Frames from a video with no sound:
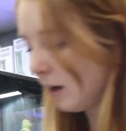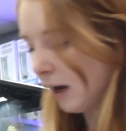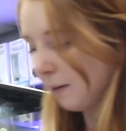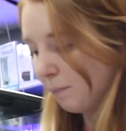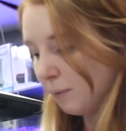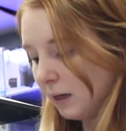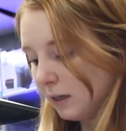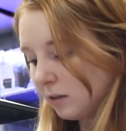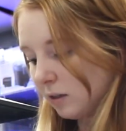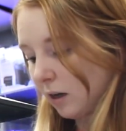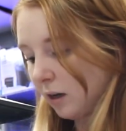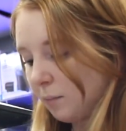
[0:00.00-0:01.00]
a big
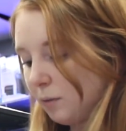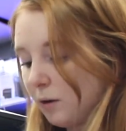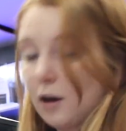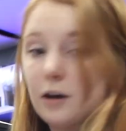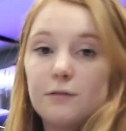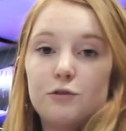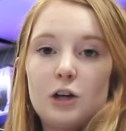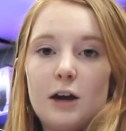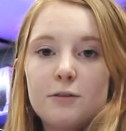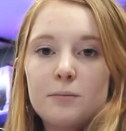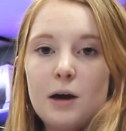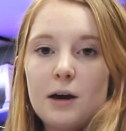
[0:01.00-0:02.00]
tub of
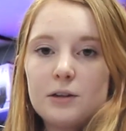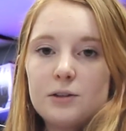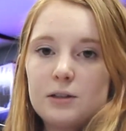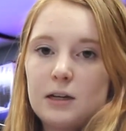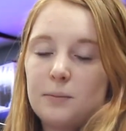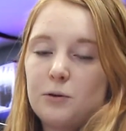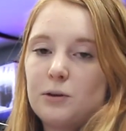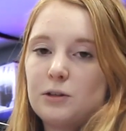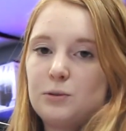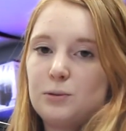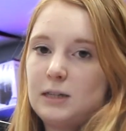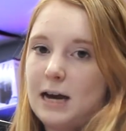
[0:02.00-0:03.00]
Java moss, and I'm going
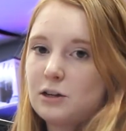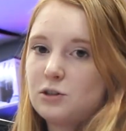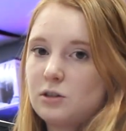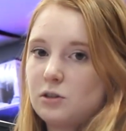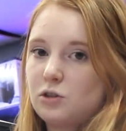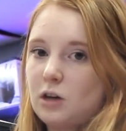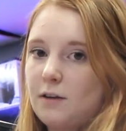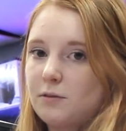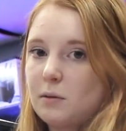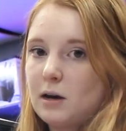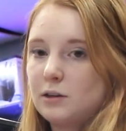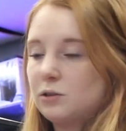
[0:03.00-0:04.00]
to attach this Java
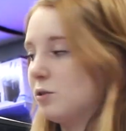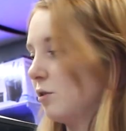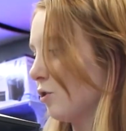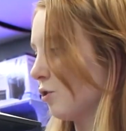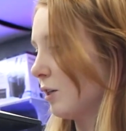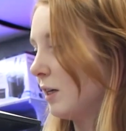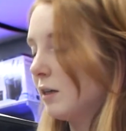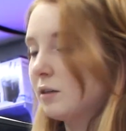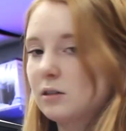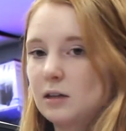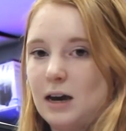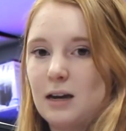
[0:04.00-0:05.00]
moss to the tree
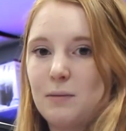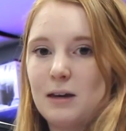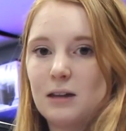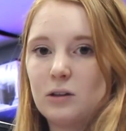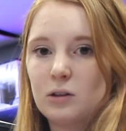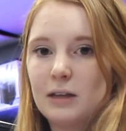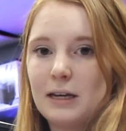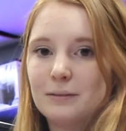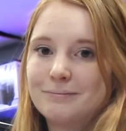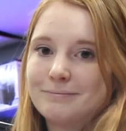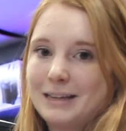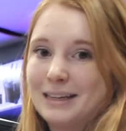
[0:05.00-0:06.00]
to kind of make it look like
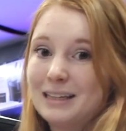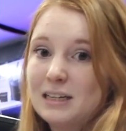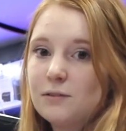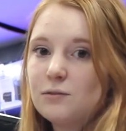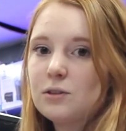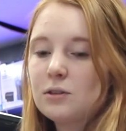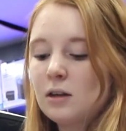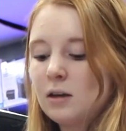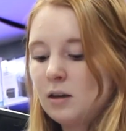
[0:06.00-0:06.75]
leaves.